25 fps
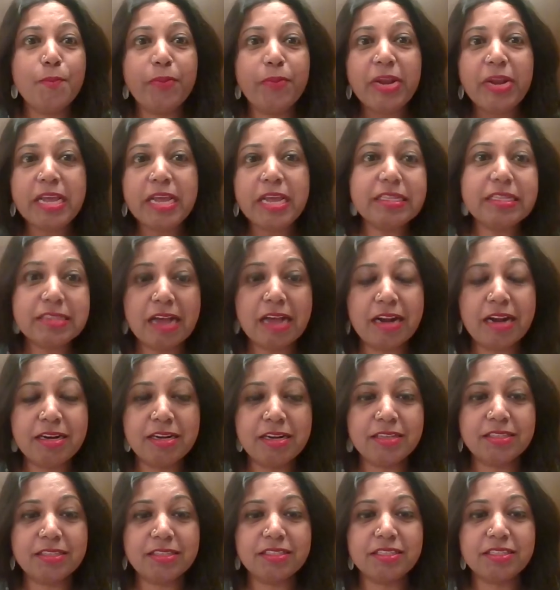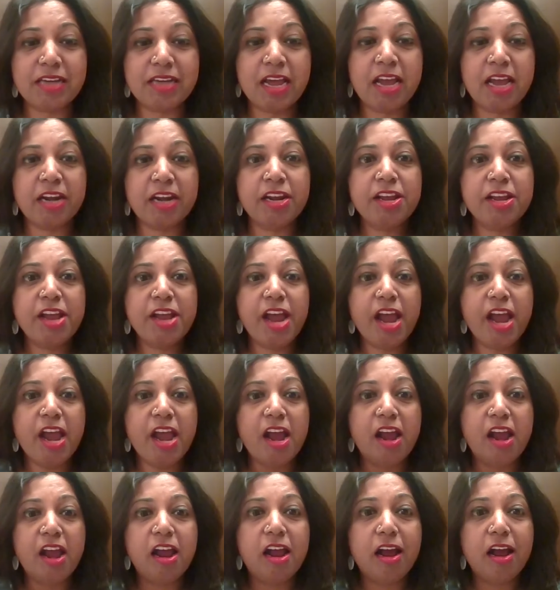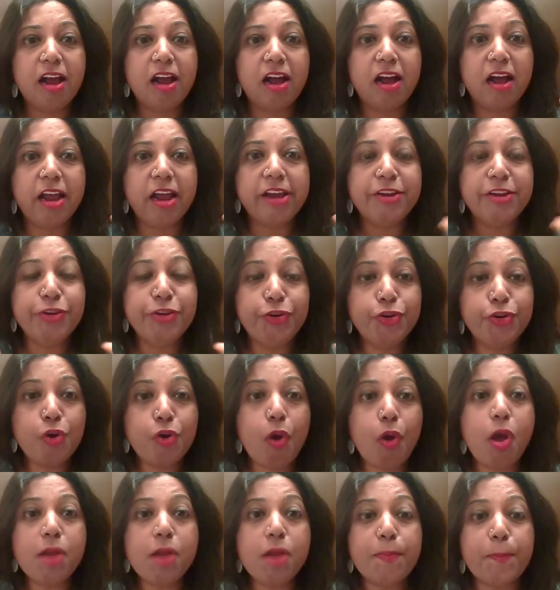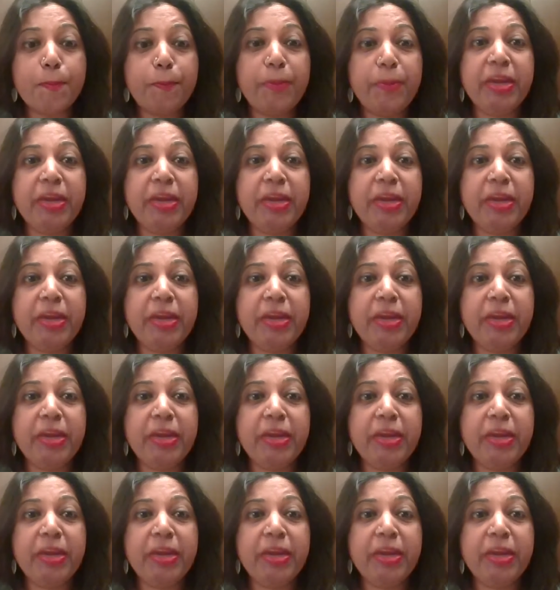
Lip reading: Please understand, your